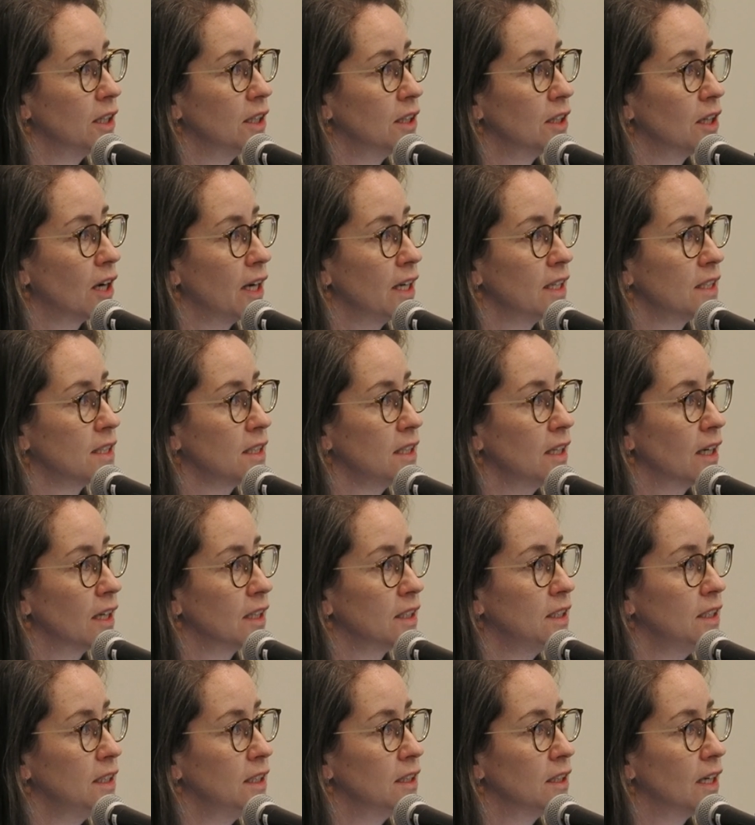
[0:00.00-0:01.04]
and an ITR
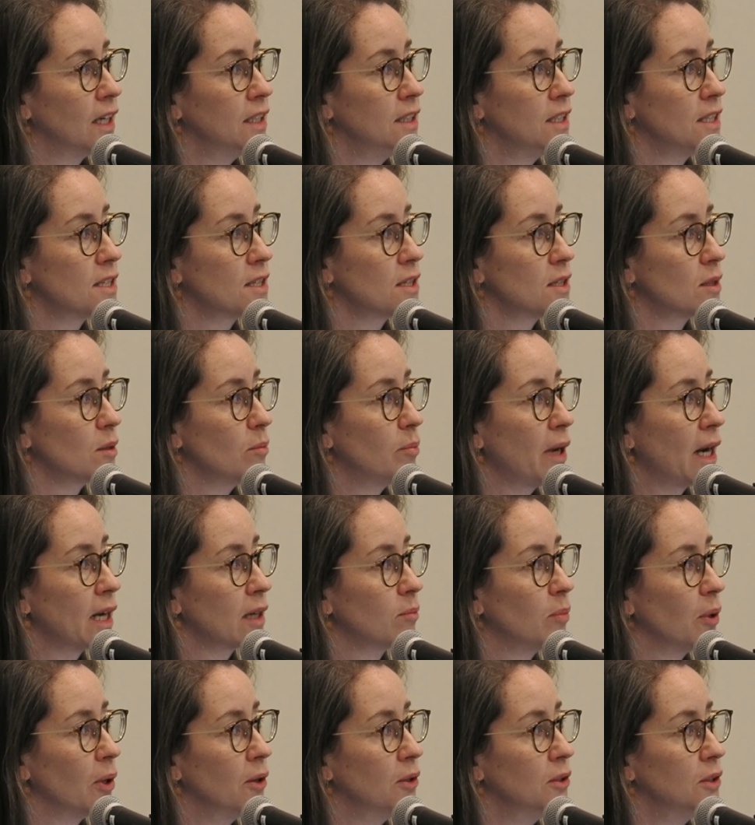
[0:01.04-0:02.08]
here, and this is the
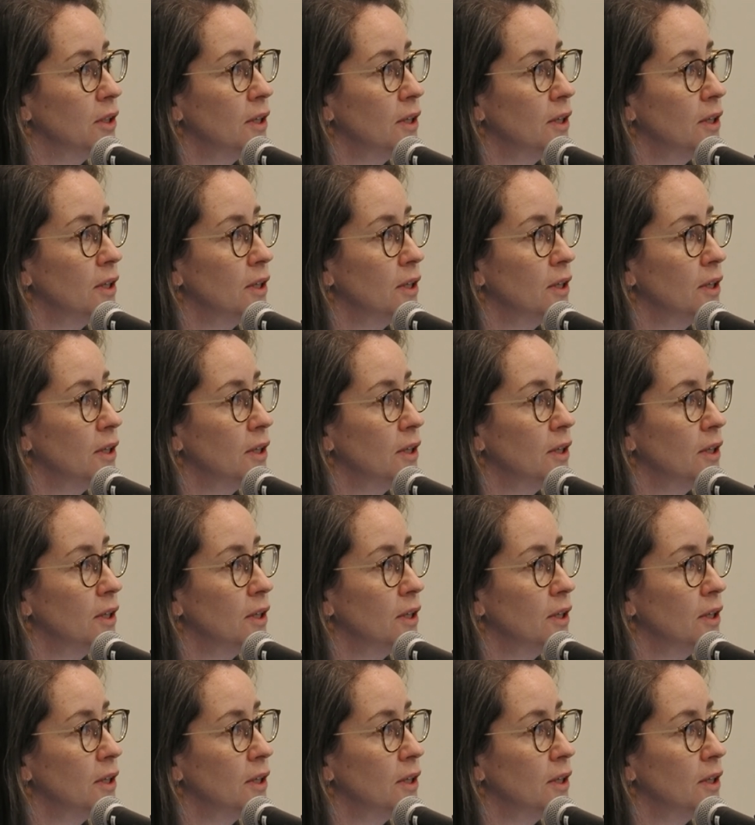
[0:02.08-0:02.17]
backbone.